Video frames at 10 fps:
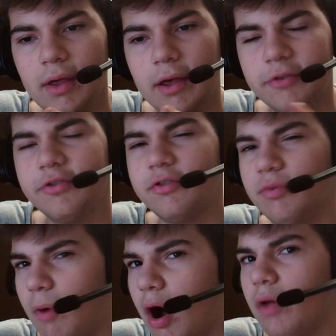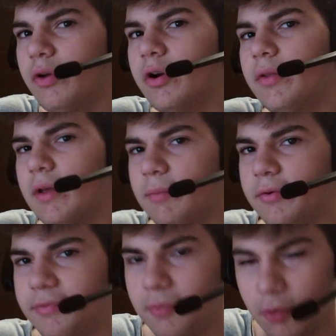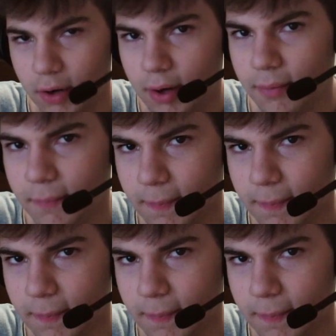is smaller than before,